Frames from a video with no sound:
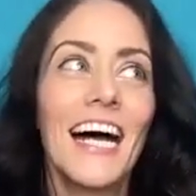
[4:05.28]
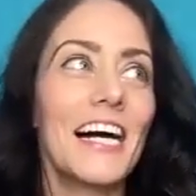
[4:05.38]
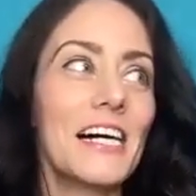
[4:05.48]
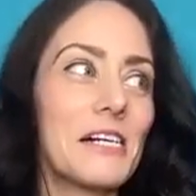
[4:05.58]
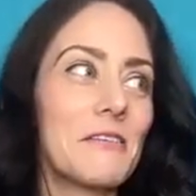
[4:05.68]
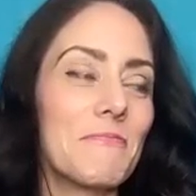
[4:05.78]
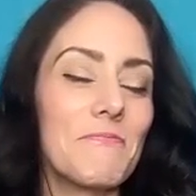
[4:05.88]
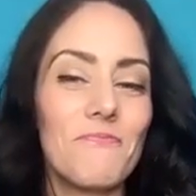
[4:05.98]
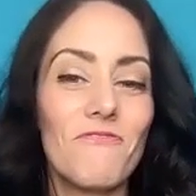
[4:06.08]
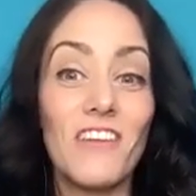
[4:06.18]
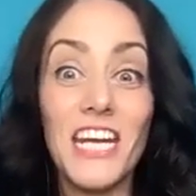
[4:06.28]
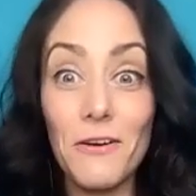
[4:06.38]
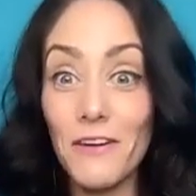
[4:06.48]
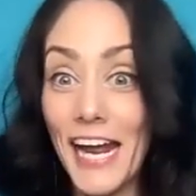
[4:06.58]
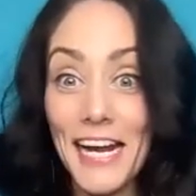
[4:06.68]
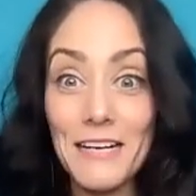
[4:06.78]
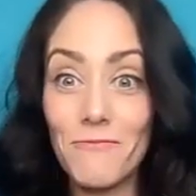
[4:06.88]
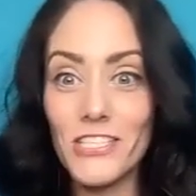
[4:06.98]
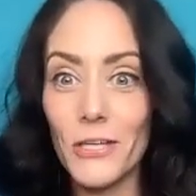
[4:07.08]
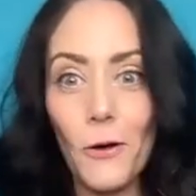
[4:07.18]
um, video
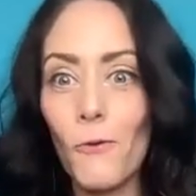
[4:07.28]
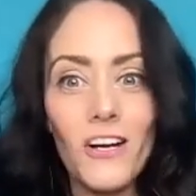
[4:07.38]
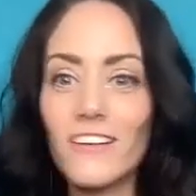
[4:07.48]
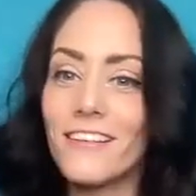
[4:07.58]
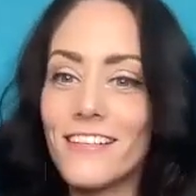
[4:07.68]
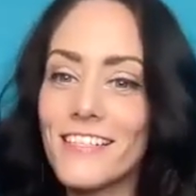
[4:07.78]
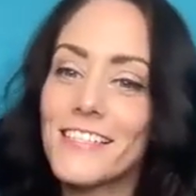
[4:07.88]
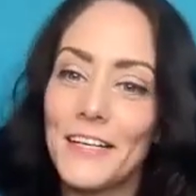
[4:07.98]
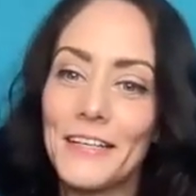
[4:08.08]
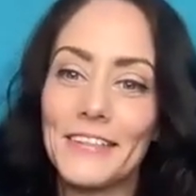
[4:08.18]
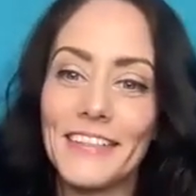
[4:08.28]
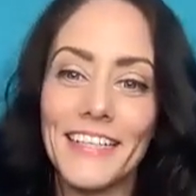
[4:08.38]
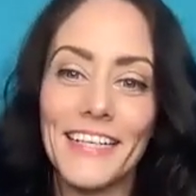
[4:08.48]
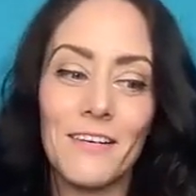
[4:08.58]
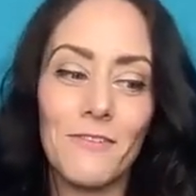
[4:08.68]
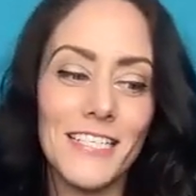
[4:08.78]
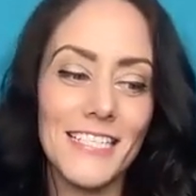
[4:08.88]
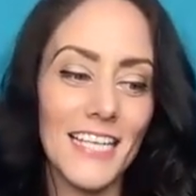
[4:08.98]
games, the whole world. So it, it was,